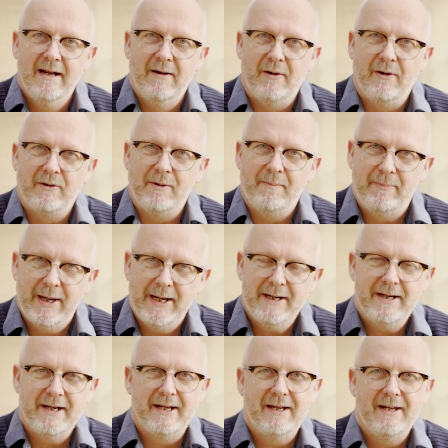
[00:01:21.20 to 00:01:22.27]
or
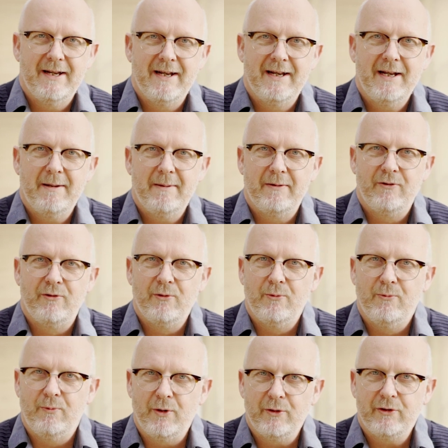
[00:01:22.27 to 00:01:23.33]
compare it a little to
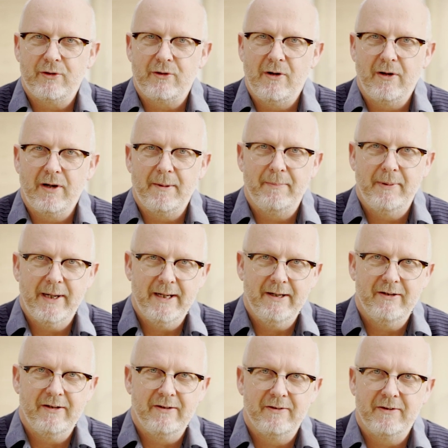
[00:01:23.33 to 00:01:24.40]
watercolor
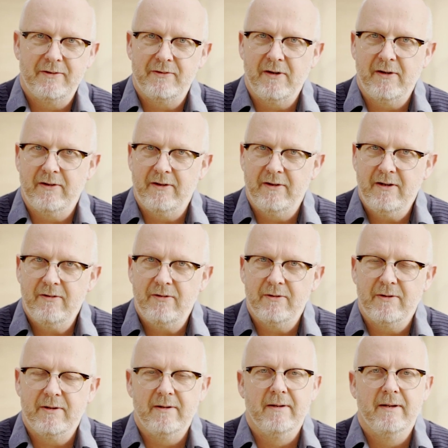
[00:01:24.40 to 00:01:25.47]
paintings, the
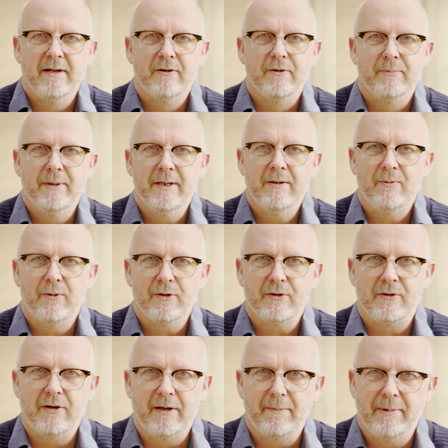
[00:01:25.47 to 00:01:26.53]
traditional European
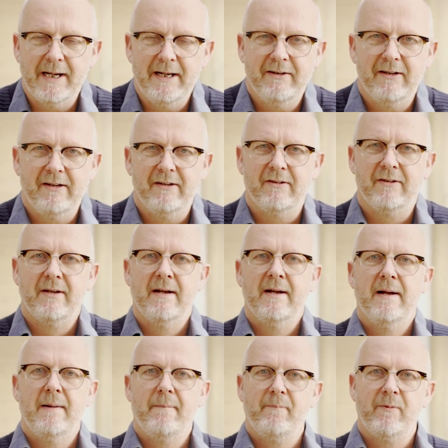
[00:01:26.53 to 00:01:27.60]
watercolor paintings,
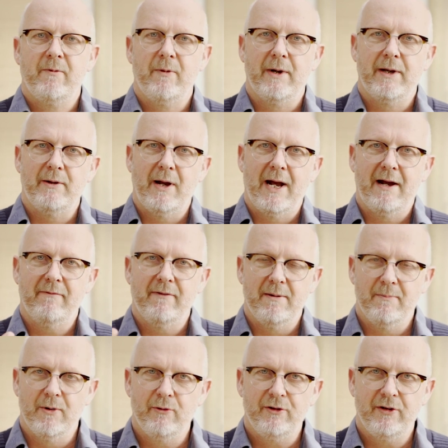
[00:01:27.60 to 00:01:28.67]
where you have a
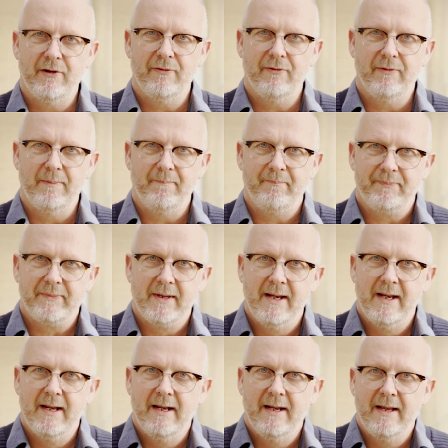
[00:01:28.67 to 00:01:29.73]
motif,
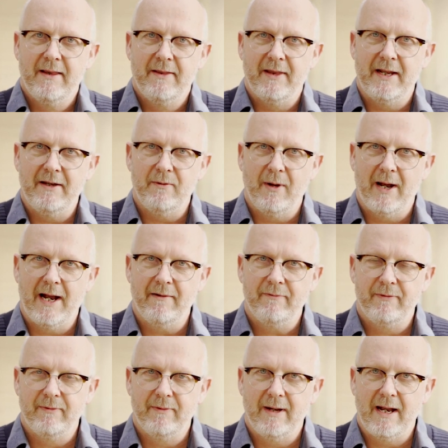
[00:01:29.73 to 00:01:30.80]
then you
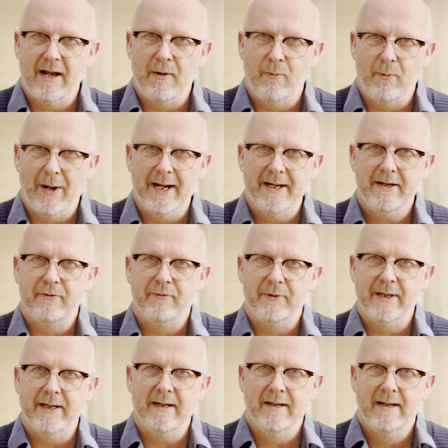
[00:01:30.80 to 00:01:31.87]
have a white
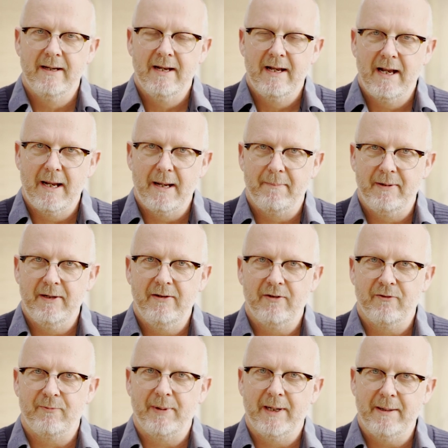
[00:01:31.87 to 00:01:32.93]
area, a piece
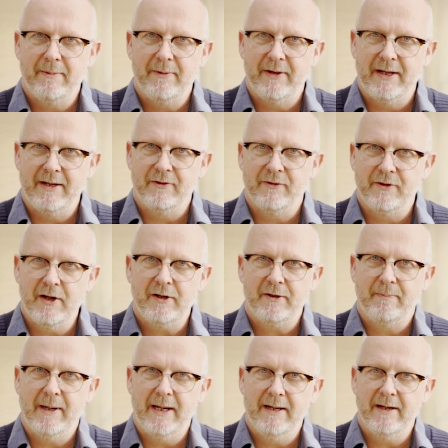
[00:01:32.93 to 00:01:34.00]
of paper that is
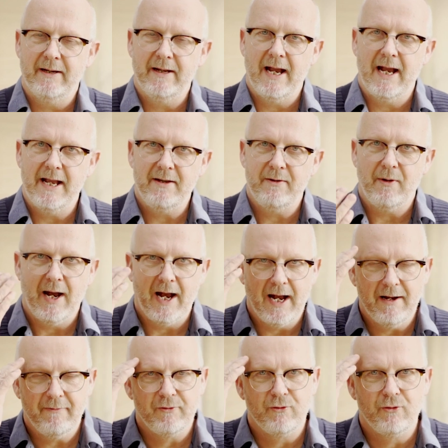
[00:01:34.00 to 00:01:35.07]
not painted, and you
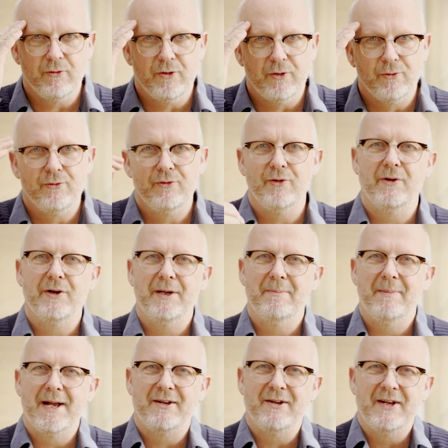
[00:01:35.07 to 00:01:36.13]
have to use your
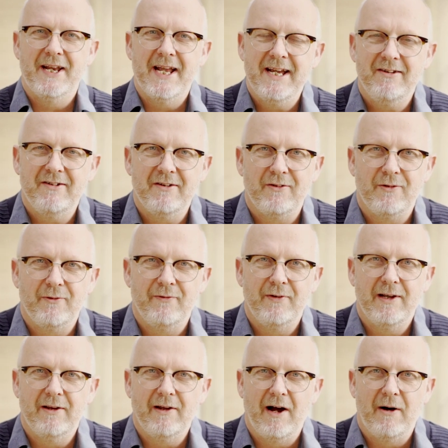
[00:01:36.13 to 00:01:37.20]
imagination to
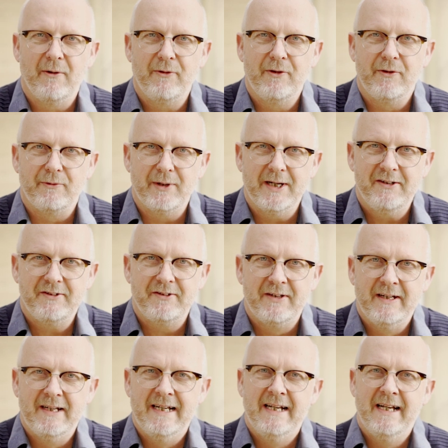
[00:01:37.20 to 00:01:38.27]
fill out the rest.
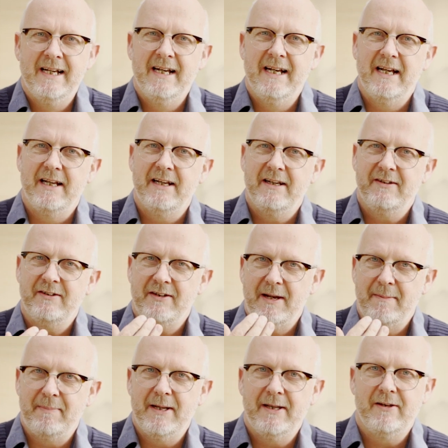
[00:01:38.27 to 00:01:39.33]
It is
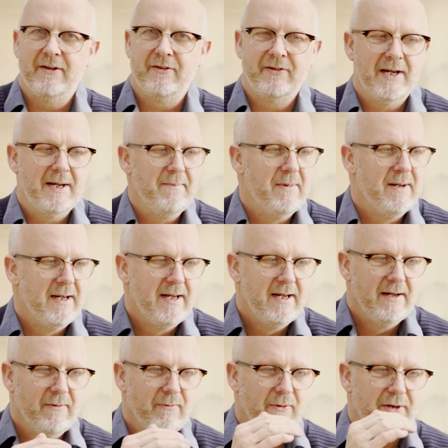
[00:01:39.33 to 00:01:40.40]
a bit the same
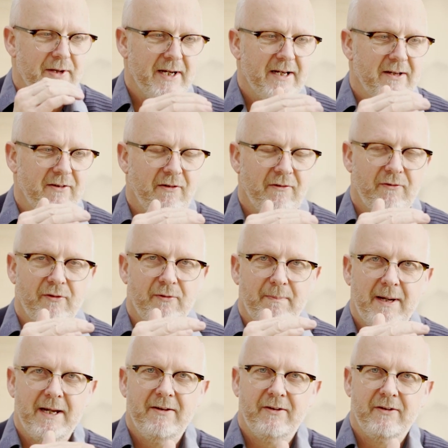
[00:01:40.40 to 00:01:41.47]
with negative
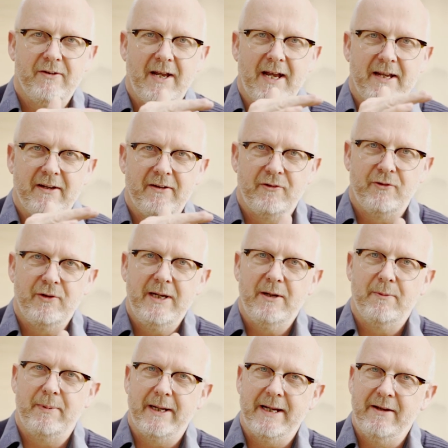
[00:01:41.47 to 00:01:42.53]
spaces at a tree,
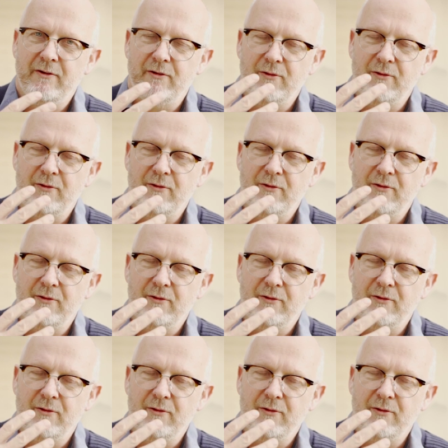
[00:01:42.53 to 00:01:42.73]
you begin